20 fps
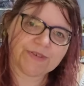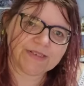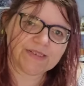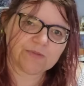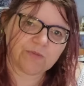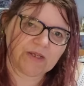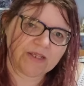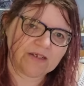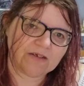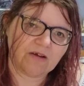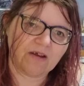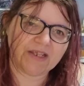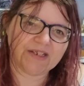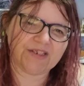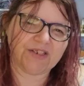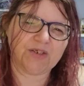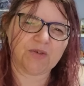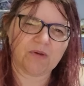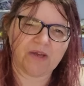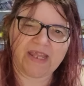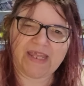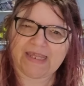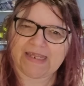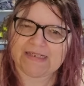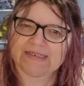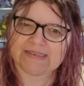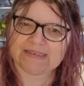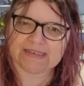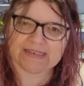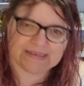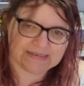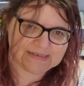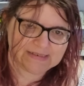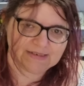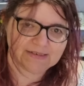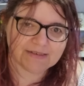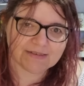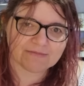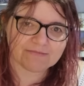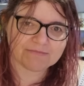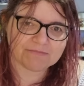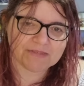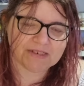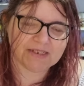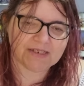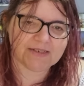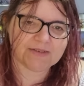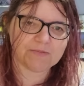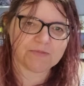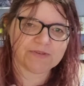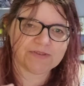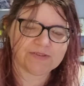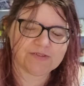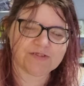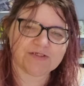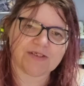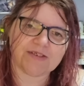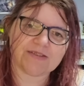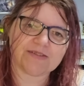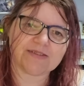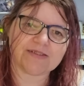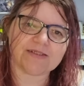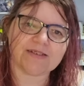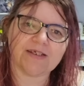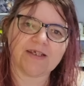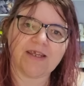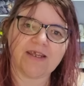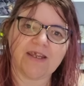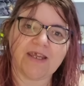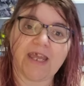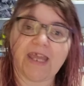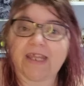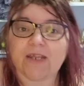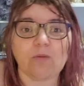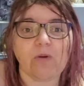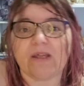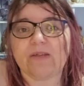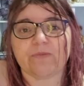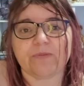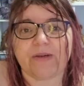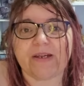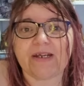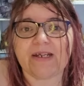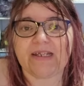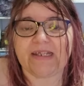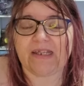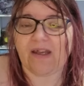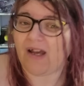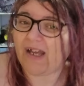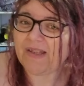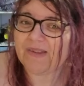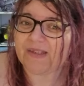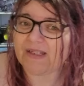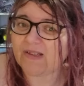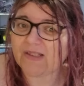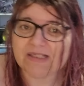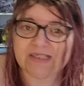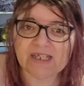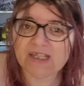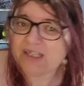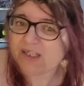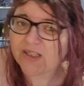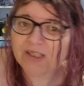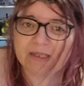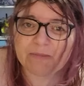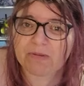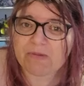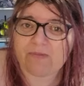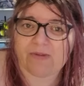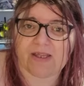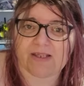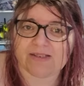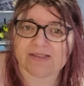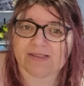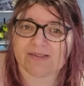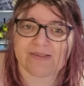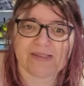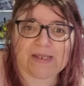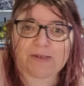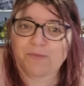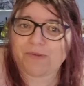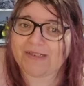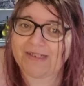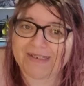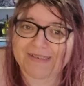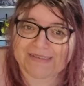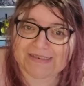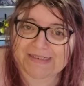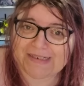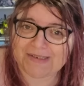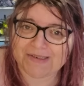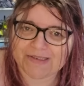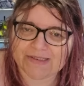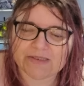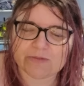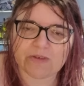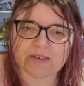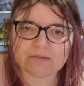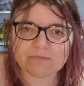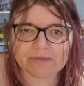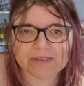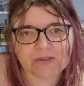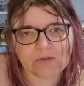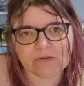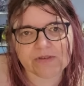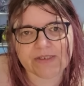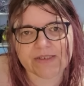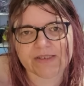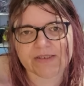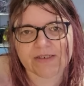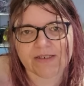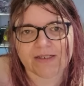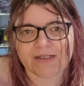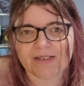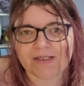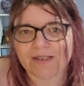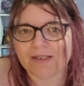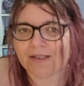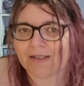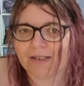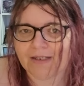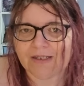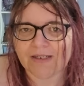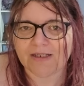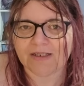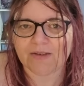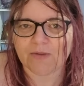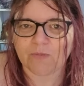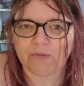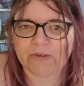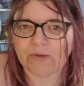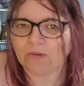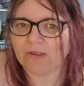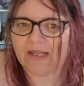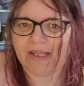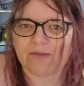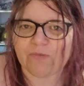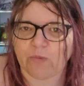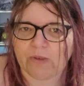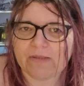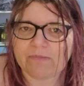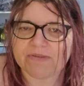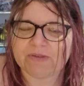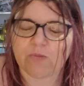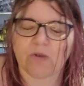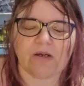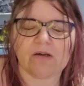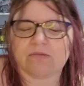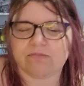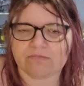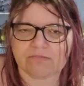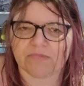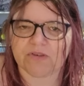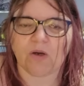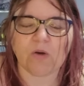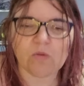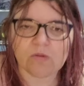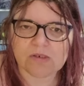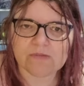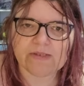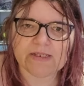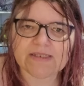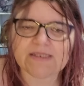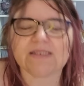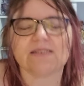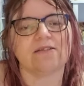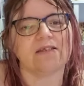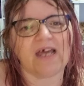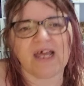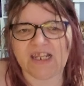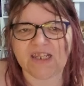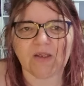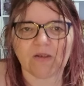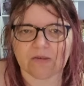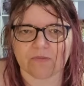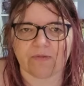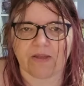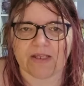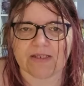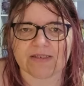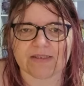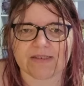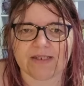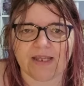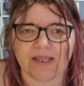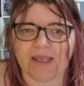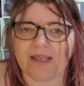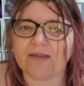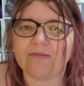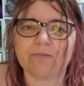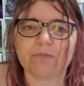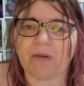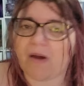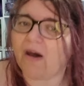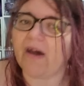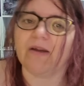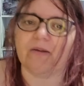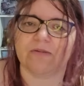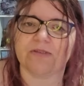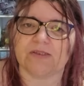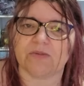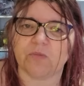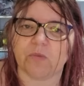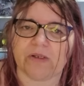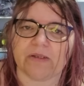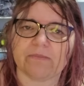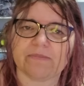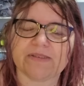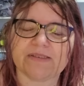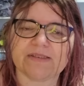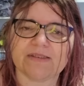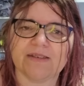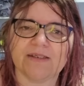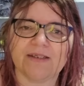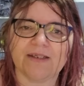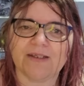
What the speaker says: this one, I knew I had to get it. It was just... And quite frankly, I think there's a heap of us that would need to get this one because we all have WIPs. Well, not all of us. A lot of us have piles of WIPs,